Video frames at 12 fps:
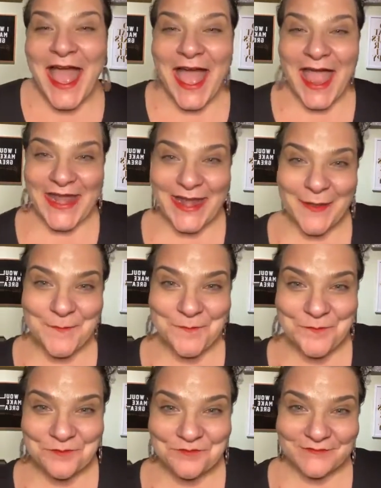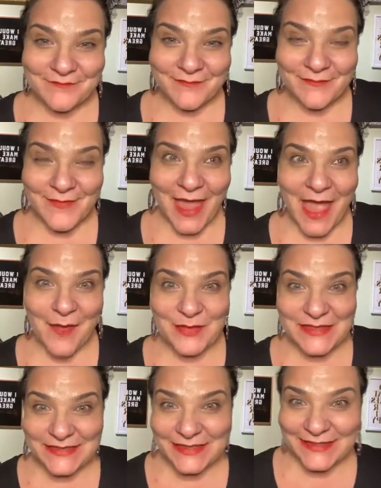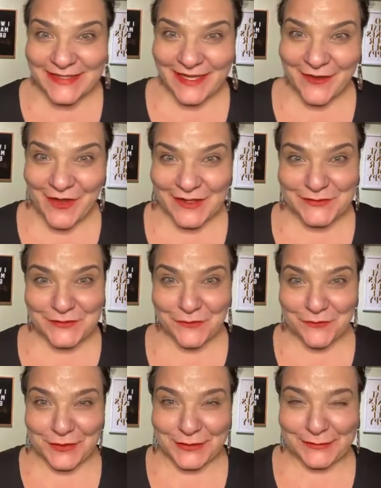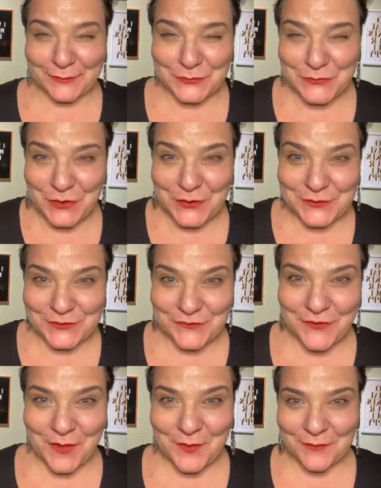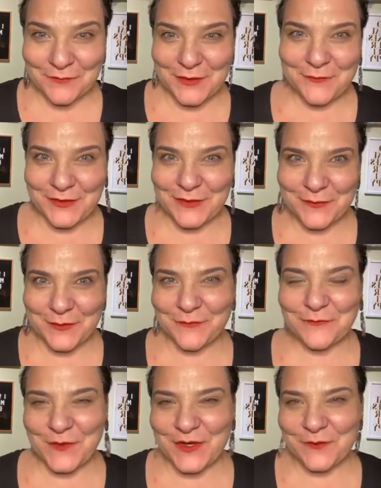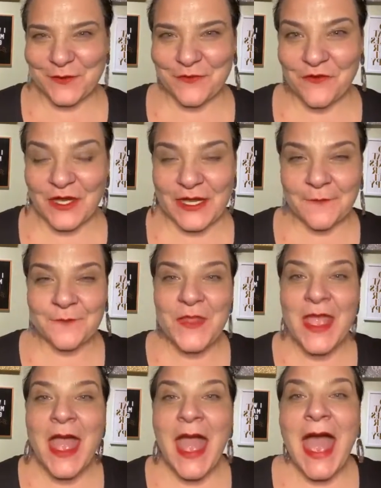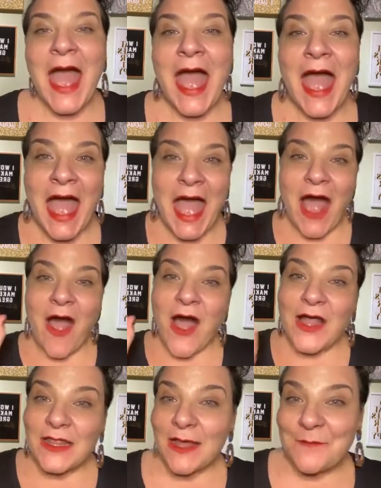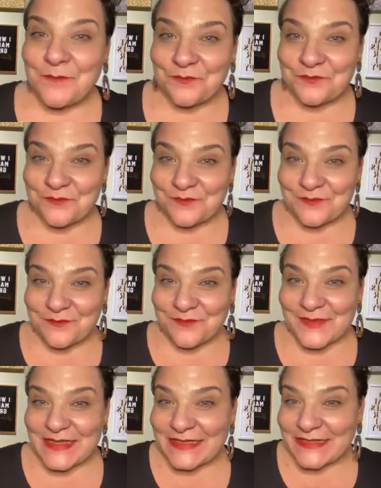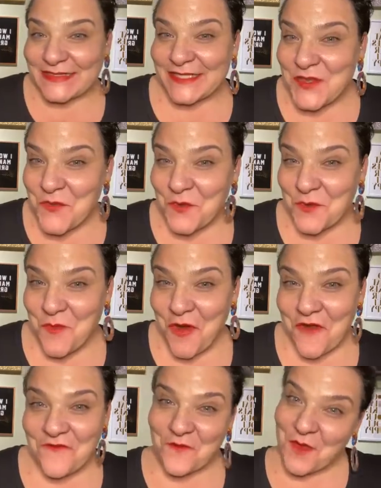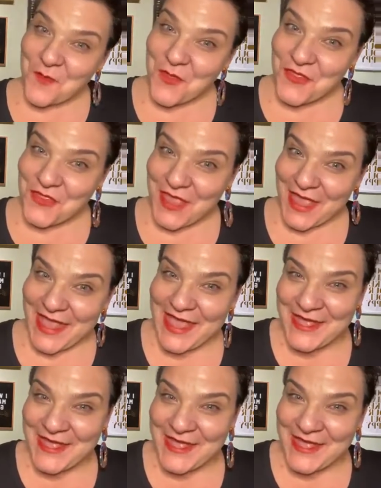And um, happy Sunday, guys. Sorry, I'm trying not to cry, but I really, really, really, really want to cry now. I'll um see you all tomorrow for my birthday.